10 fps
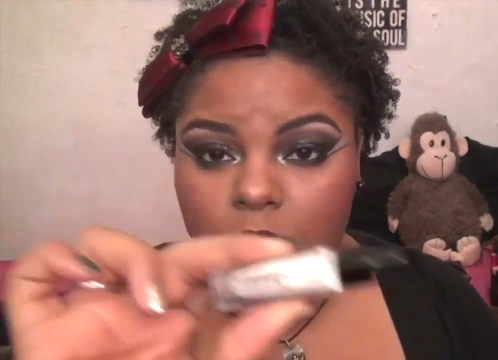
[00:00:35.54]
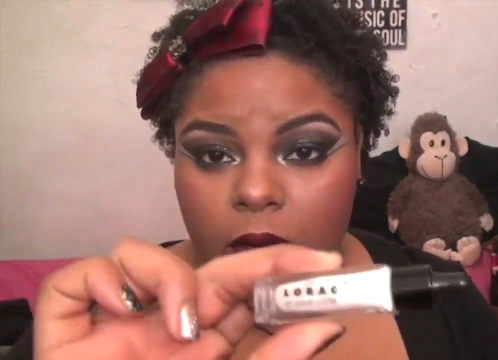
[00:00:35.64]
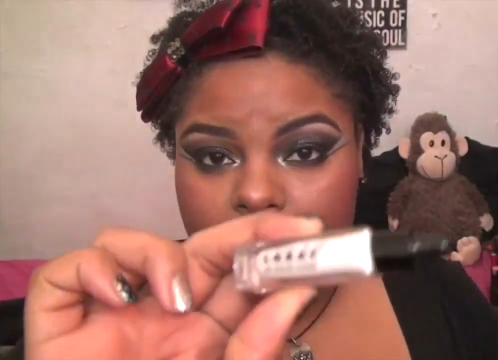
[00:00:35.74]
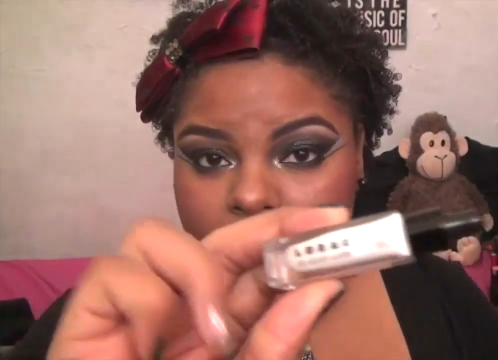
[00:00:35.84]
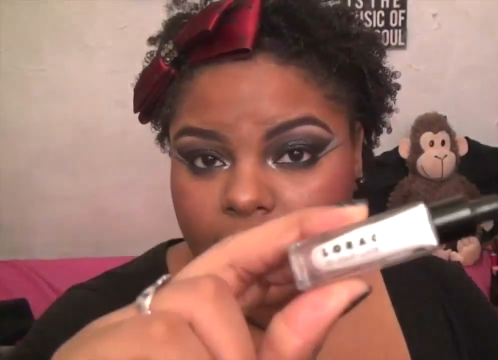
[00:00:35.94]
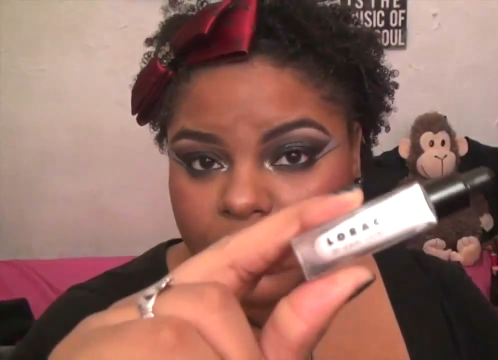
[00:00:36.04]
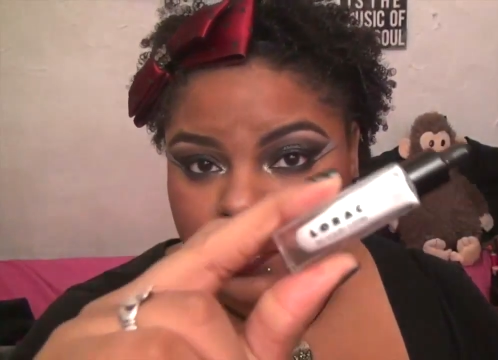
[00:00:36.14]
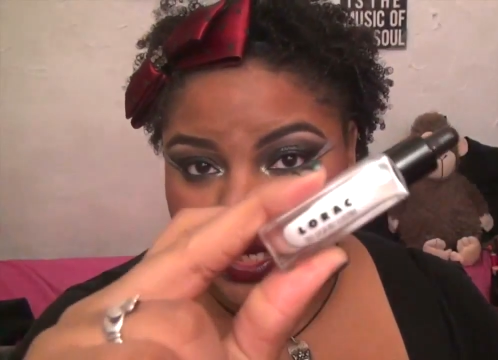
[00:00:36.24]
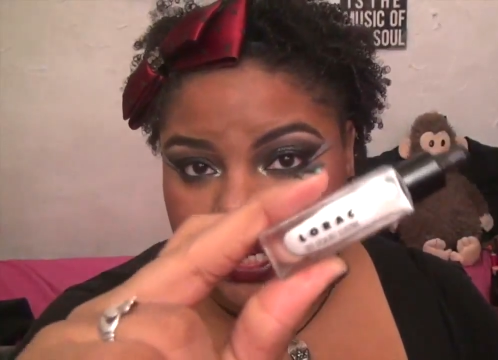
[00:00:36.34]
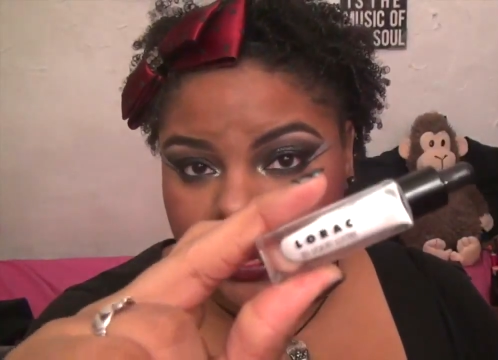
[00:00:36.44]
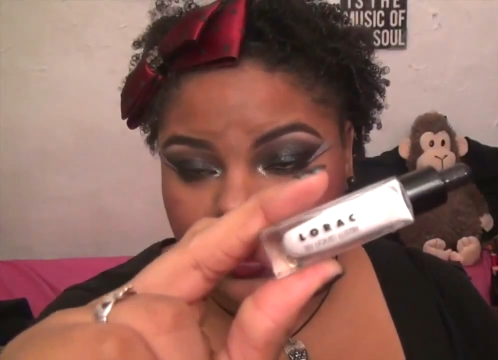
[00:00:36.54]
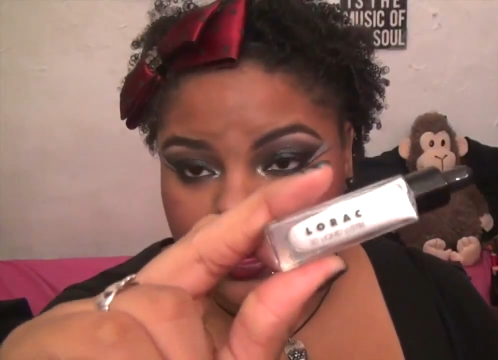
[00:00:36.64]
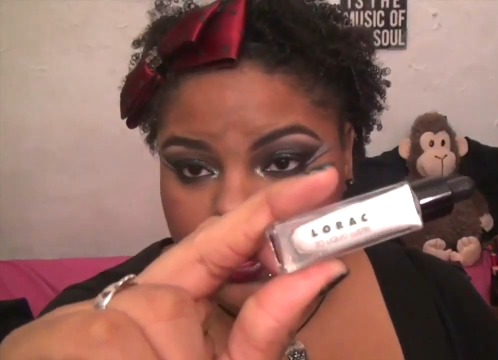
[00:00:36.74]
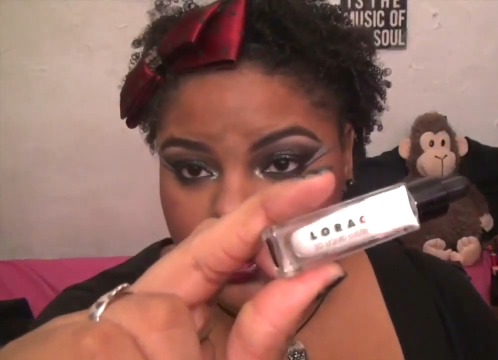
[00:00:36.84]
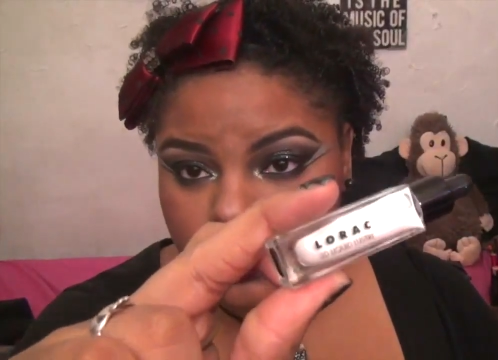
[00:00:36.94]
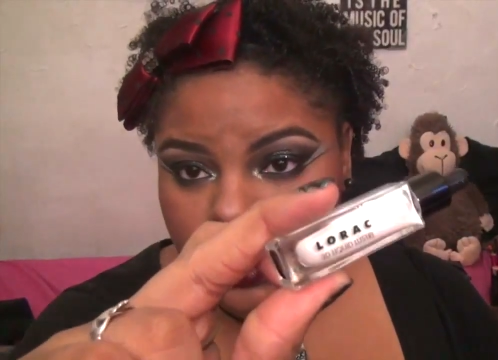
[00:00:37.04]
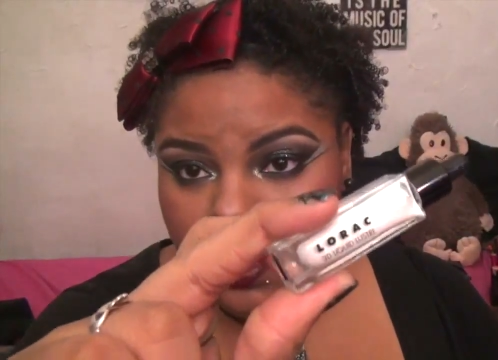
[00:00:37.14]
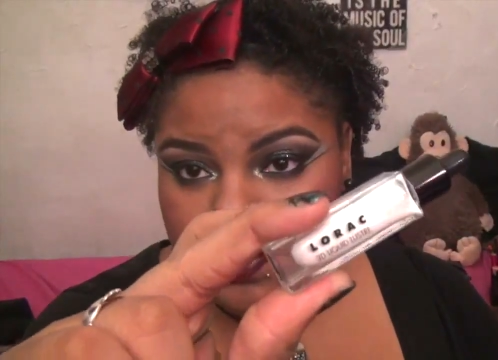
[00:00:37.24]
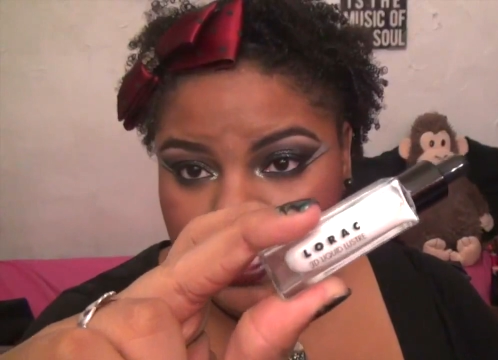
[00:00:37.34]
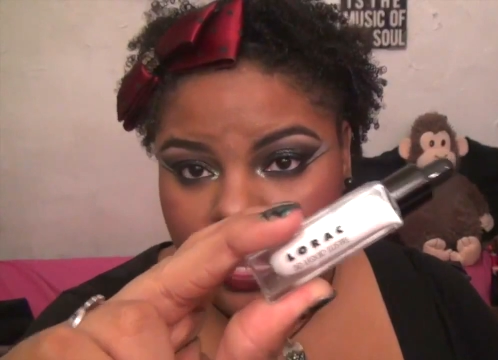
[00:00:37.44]
Speaker 1: Lorac 3D Luster
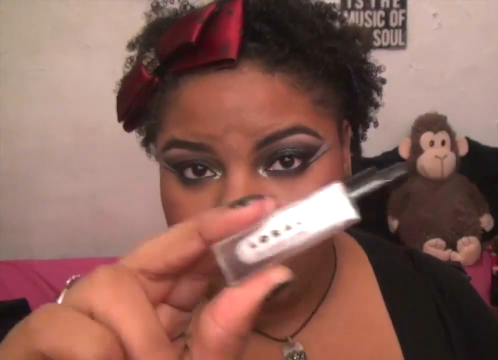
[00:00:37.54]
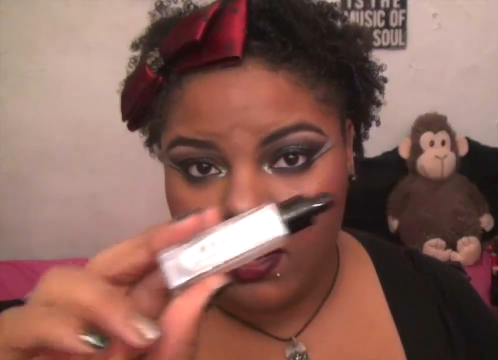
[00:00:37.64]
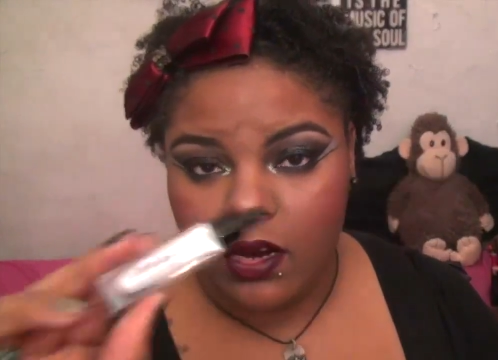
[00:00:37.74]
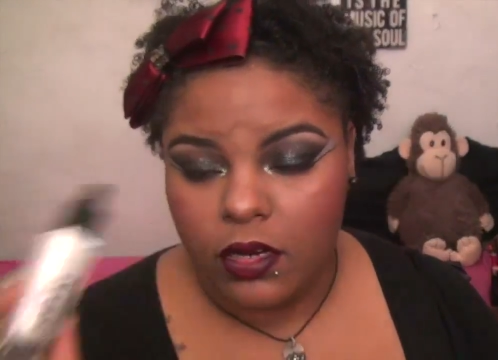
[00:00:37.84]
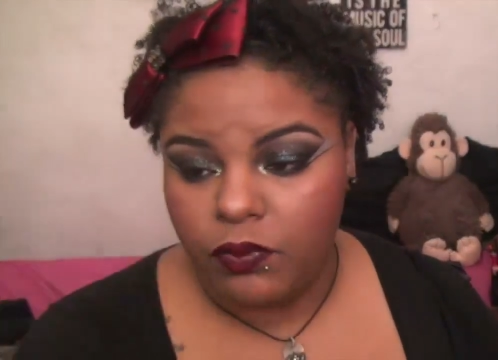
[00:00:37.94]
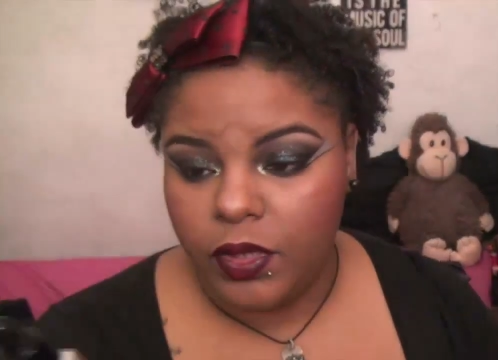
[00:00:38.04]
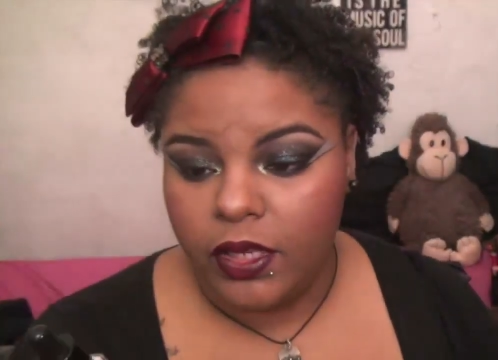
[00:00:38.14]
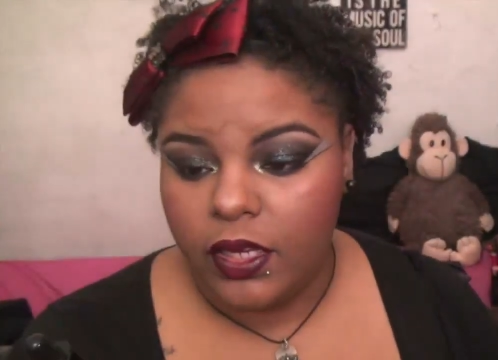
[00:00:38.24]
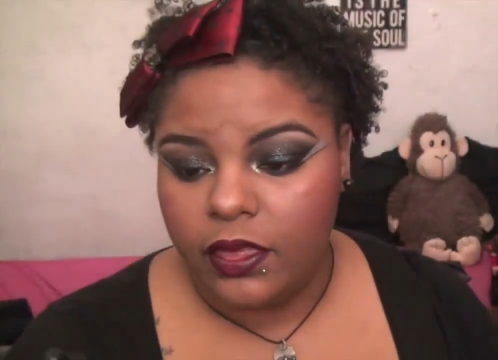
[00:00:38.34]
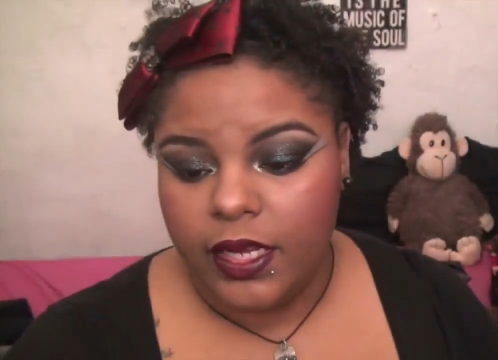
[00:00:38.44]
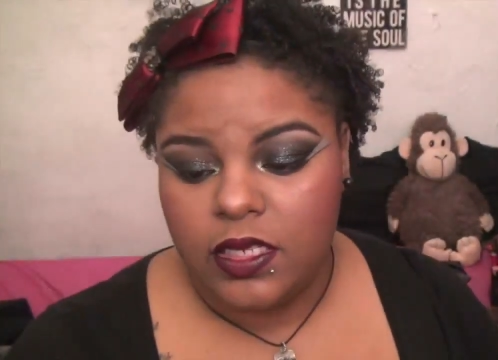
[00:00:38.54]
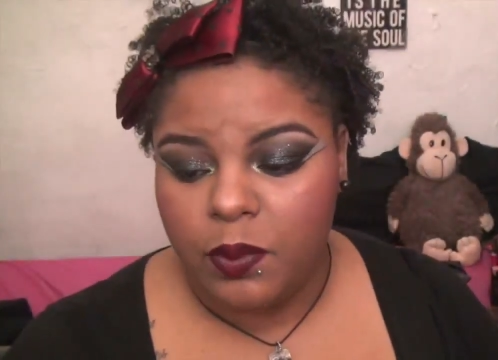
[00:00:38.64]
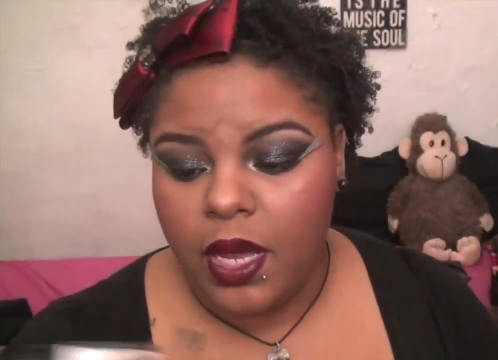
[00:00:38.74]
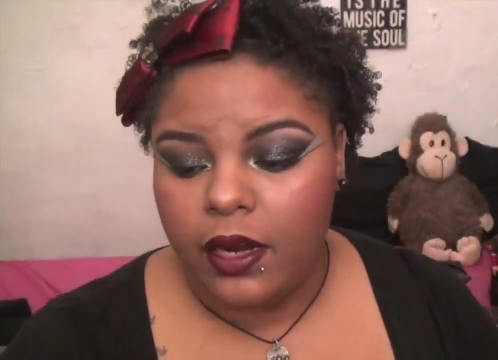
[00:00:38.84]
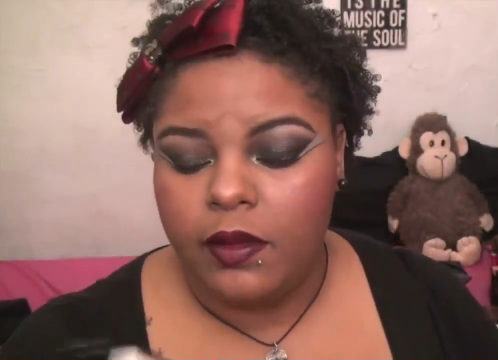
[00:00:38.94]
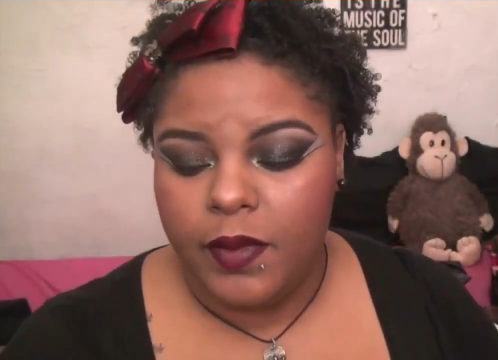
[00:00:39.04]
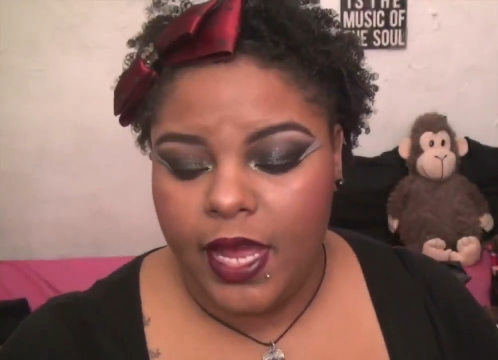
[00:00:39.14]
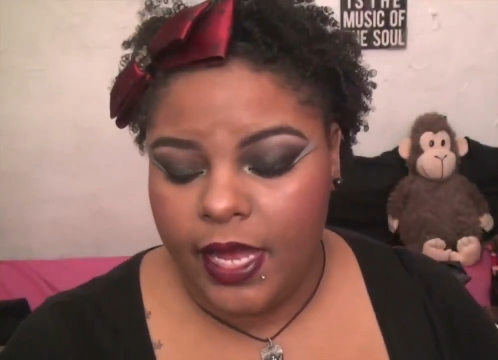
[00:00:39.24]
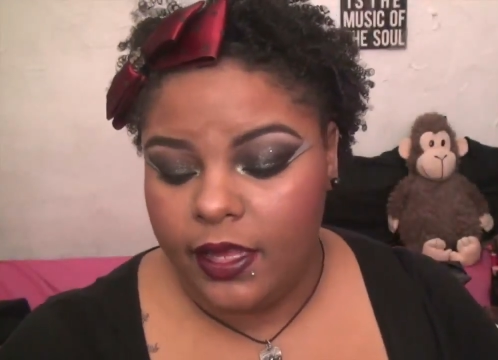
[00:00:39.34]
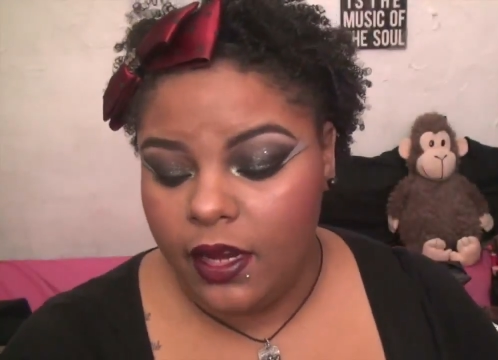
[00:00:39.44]
Drops. I've heard really good things about them
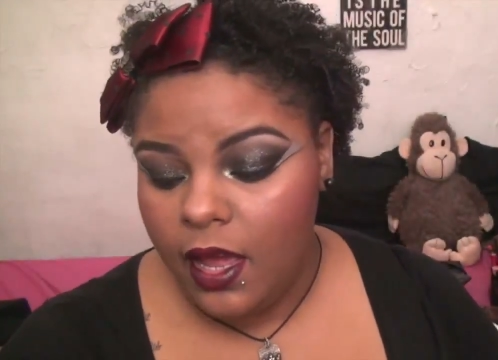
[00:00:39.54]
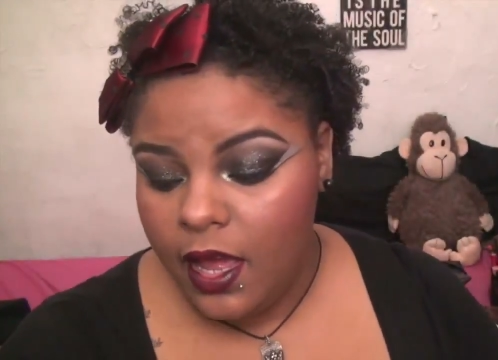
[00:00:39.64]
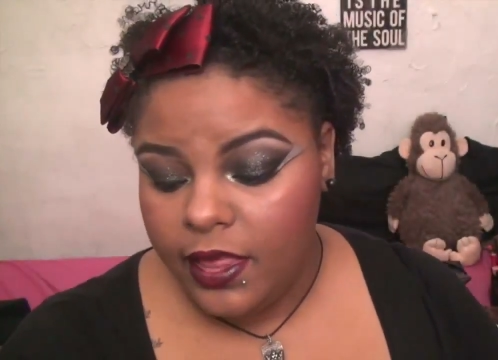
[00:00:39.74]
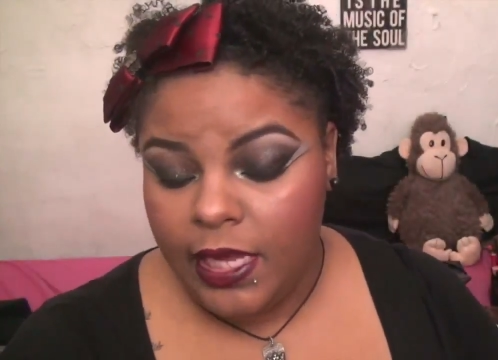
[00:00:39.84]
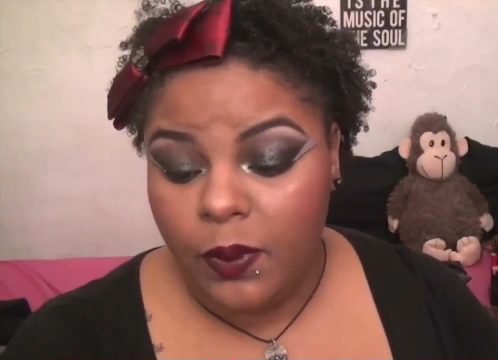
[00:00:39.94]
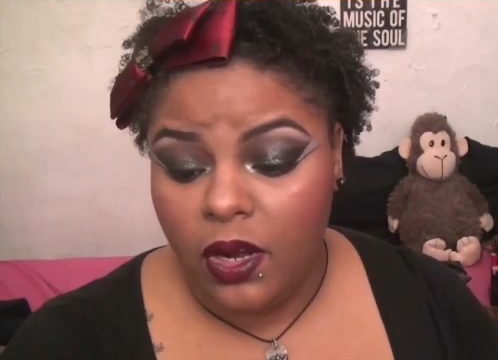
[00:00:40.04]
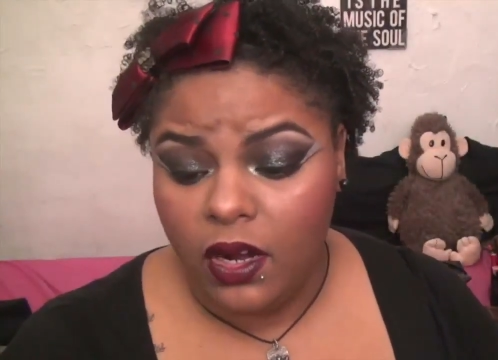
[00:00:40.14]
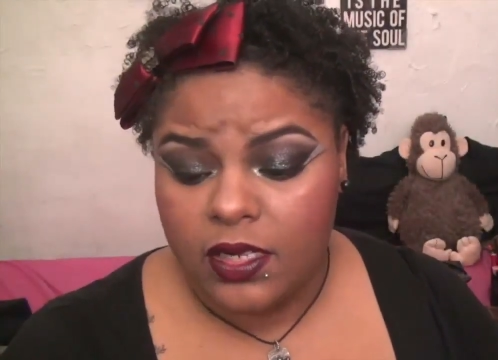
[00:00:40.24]
and they were